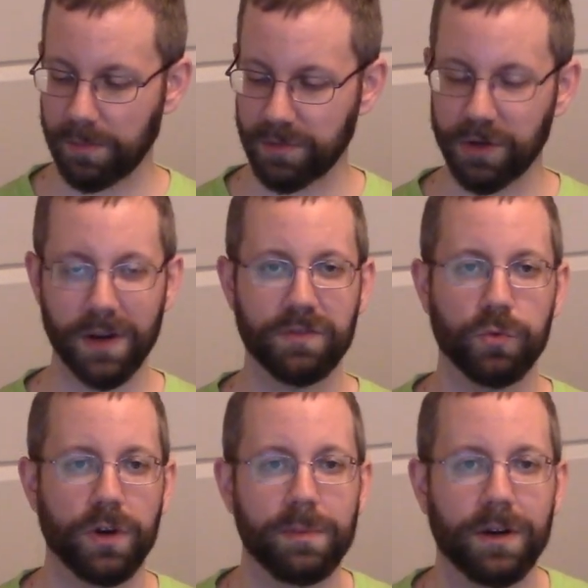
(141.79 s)
you don't have
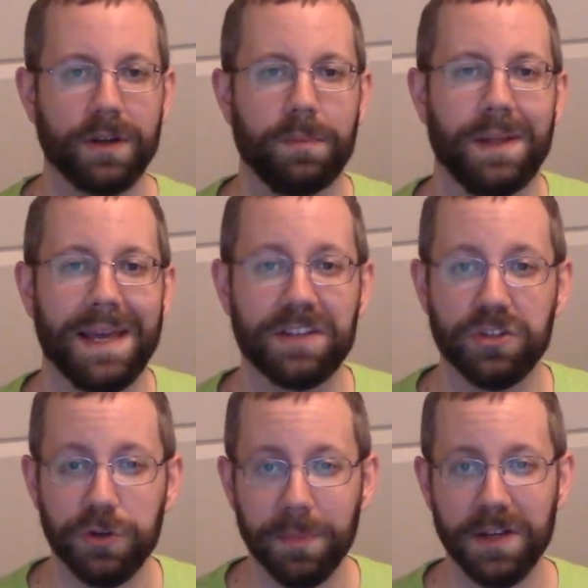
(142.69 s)
to worry about applying
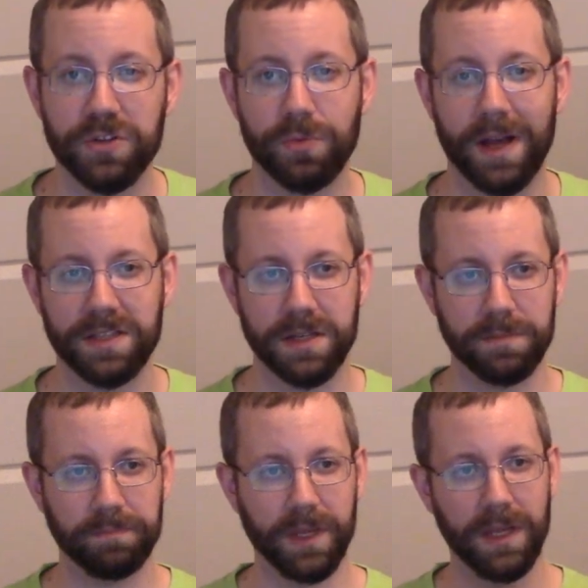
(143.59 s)
too much rosin.